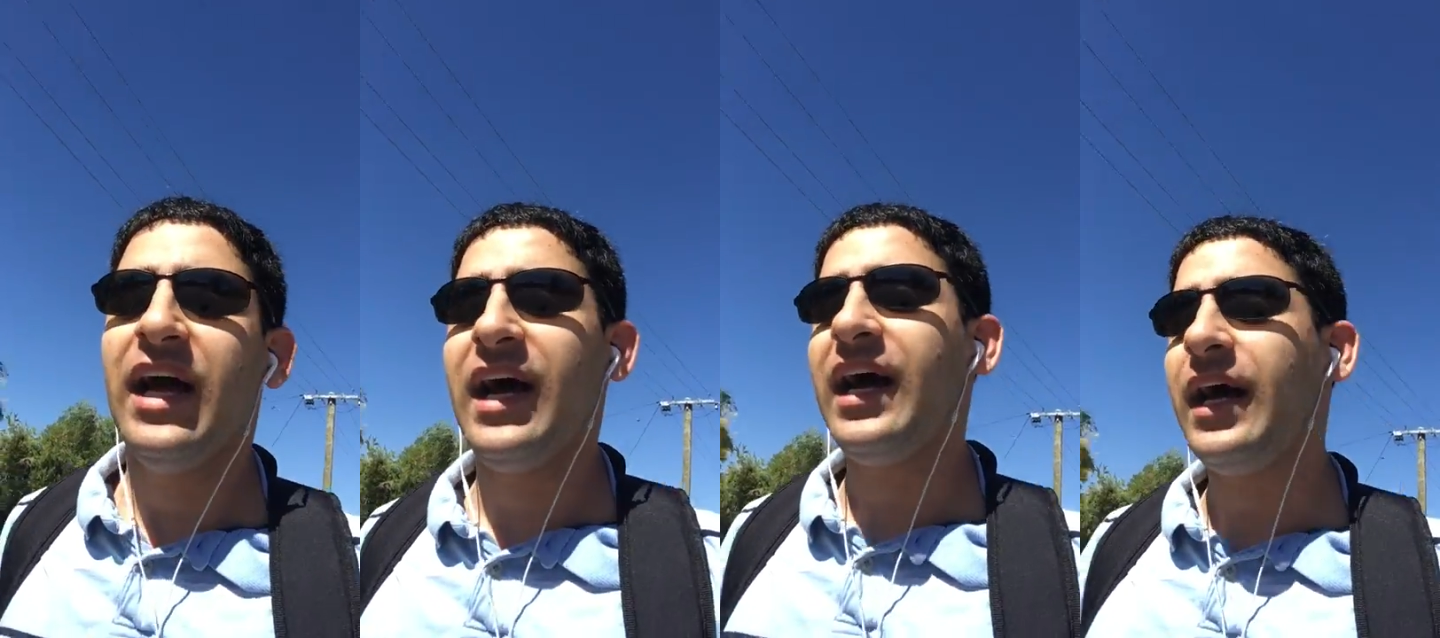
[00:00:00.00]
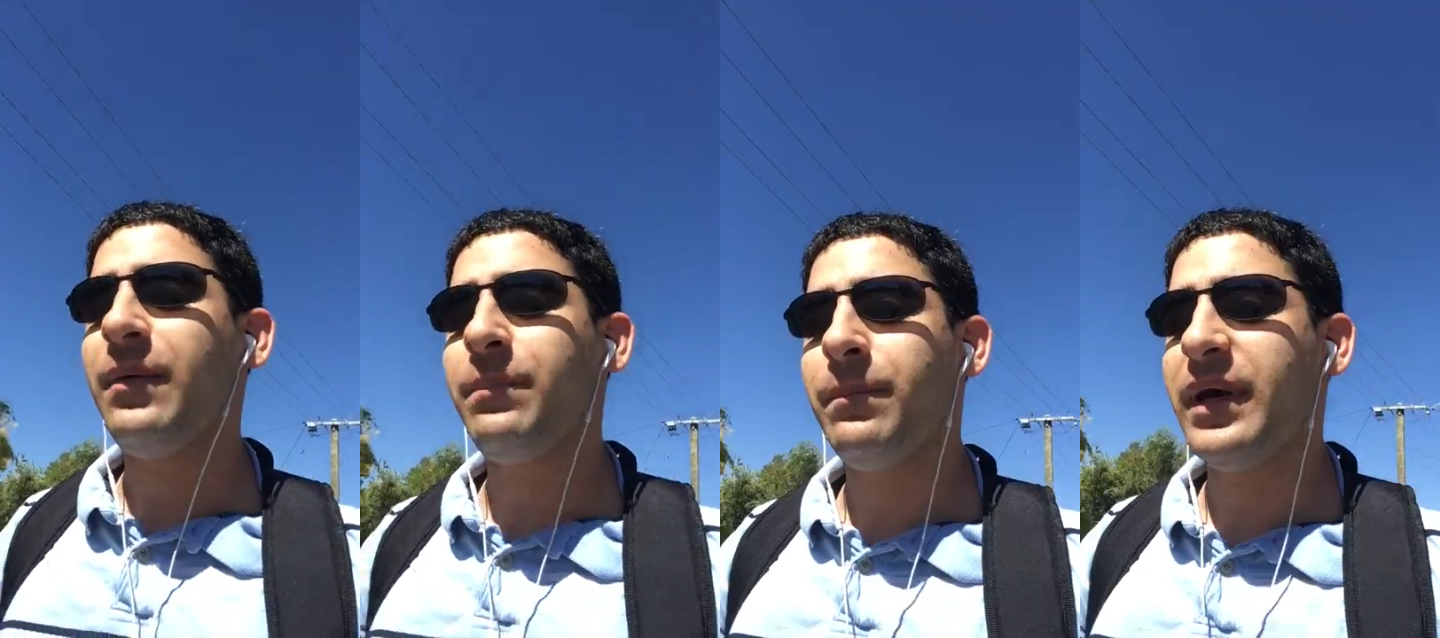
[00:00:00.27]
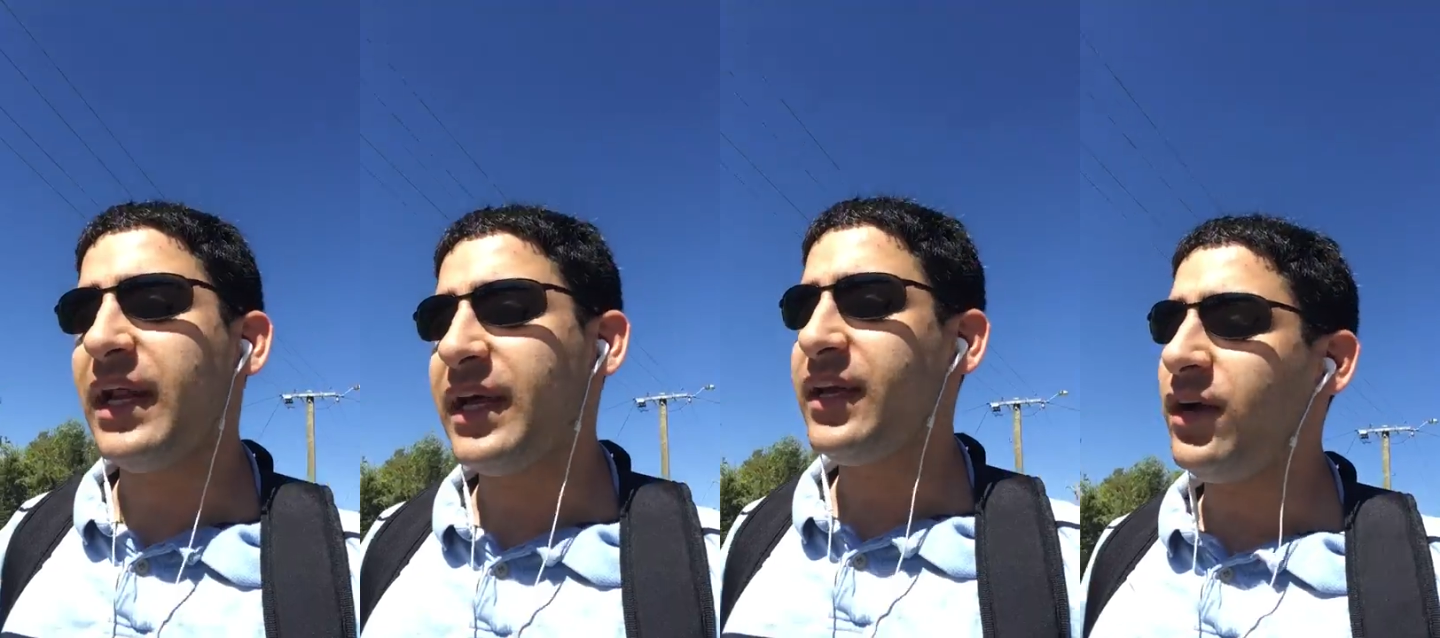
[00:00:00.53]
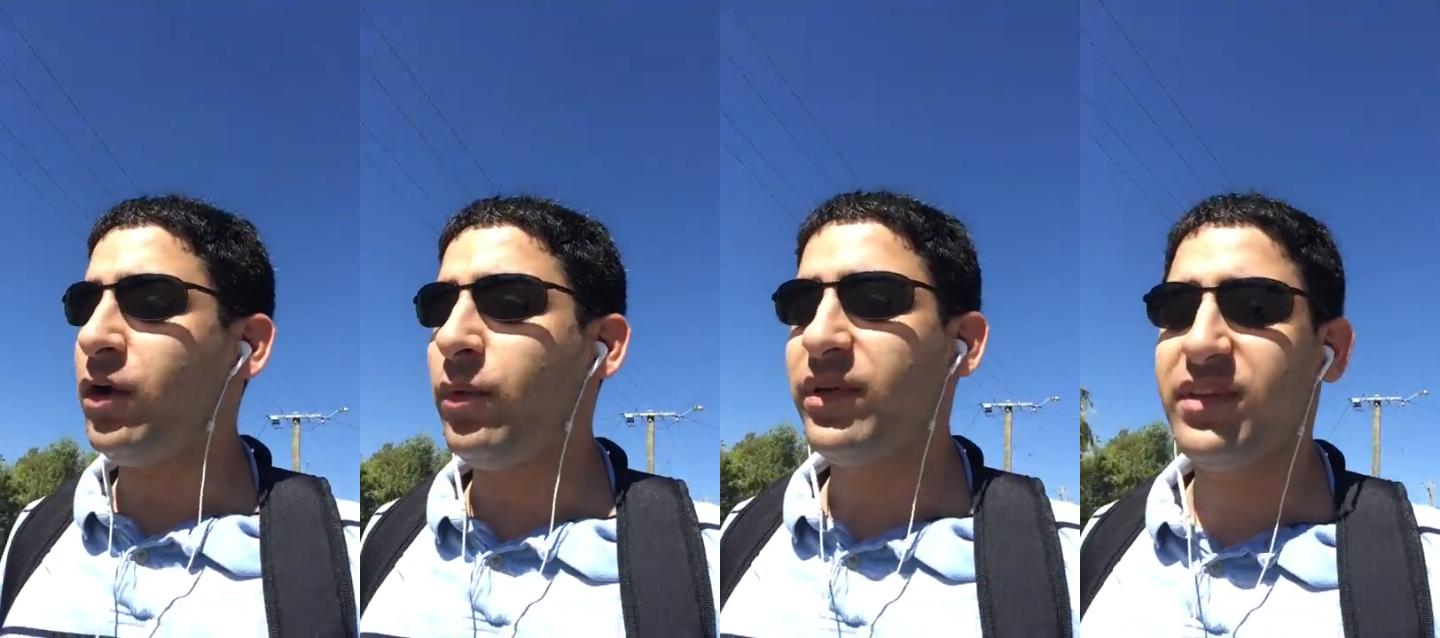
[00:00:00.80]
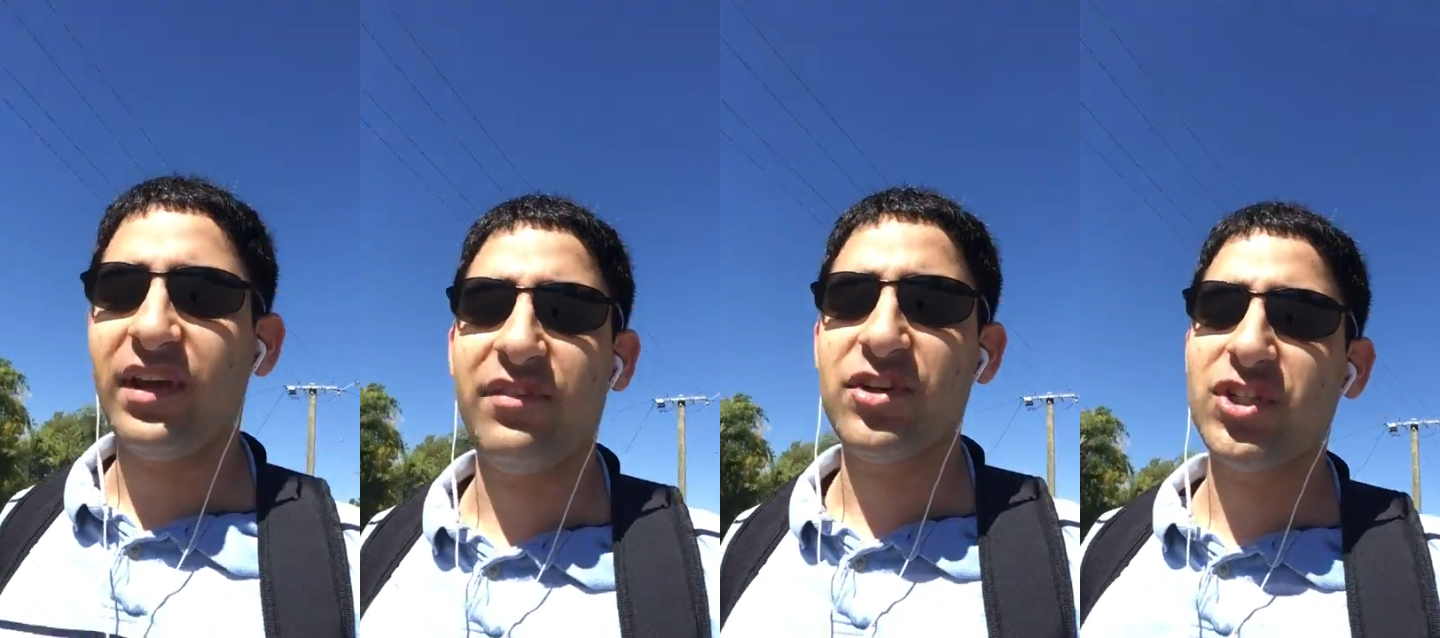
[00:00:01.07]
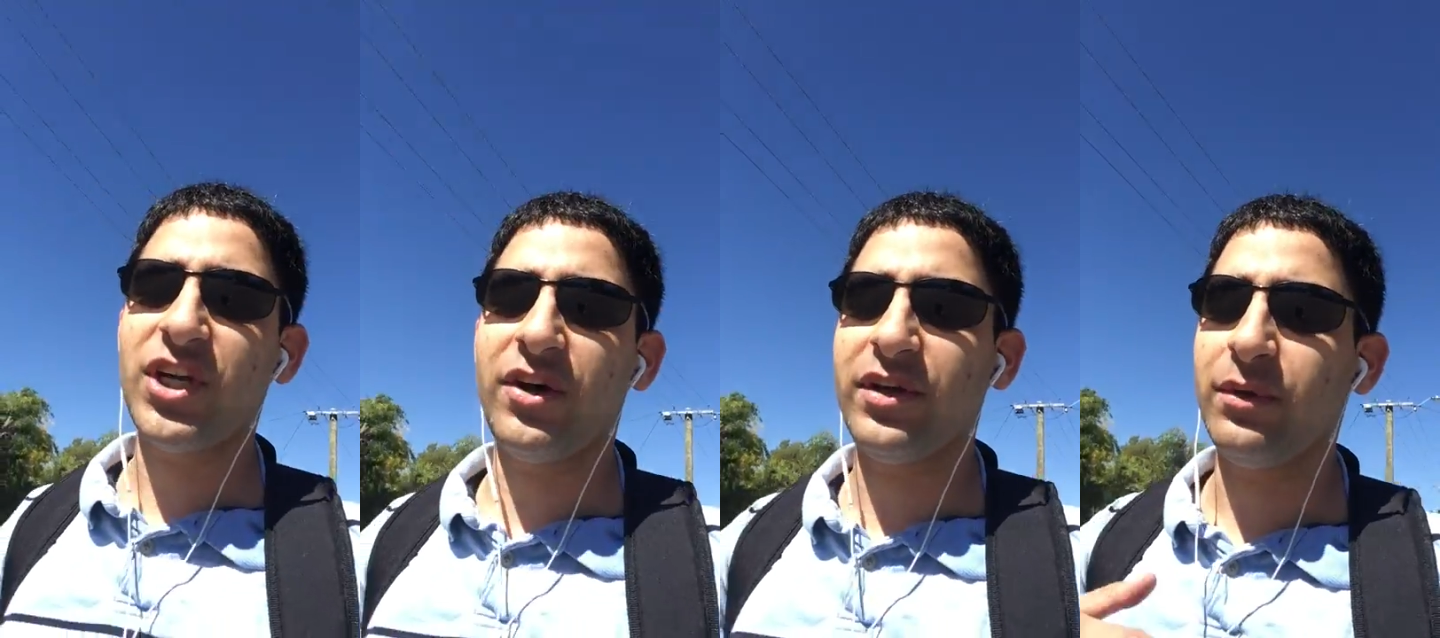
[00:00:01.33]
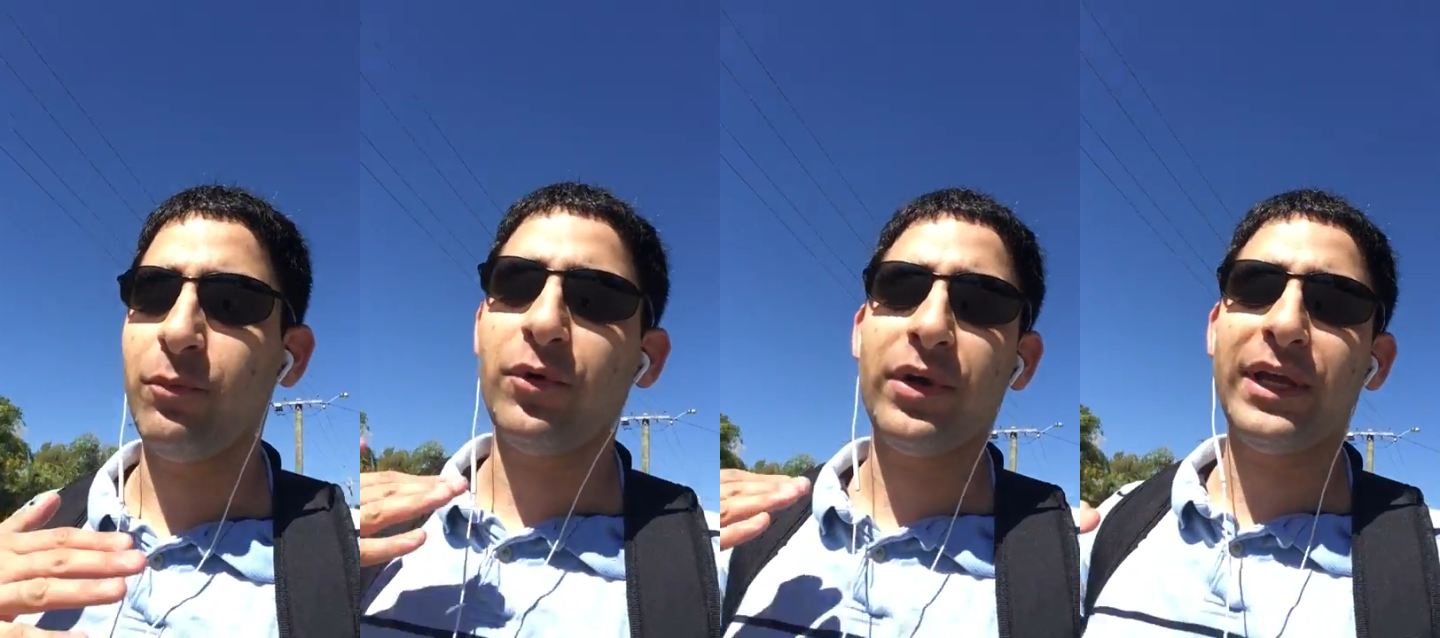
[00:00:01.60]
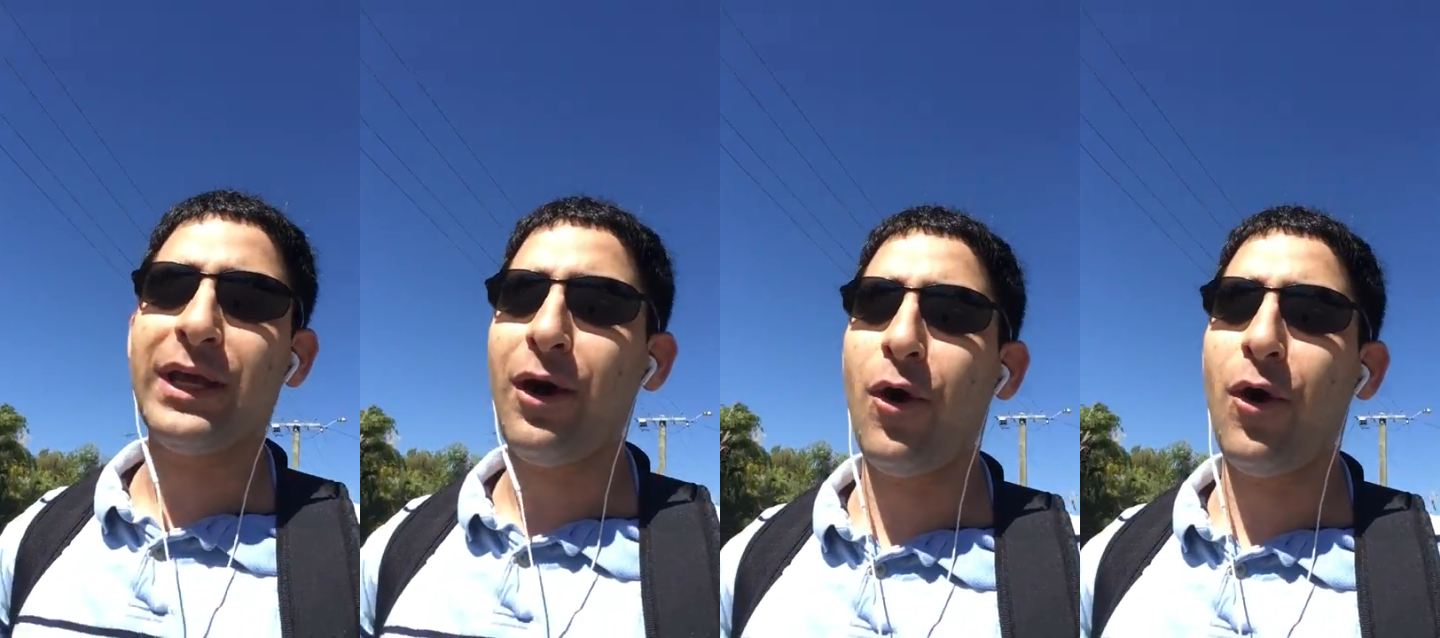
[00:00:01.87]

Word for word: Um, but I always have a shower in the morning.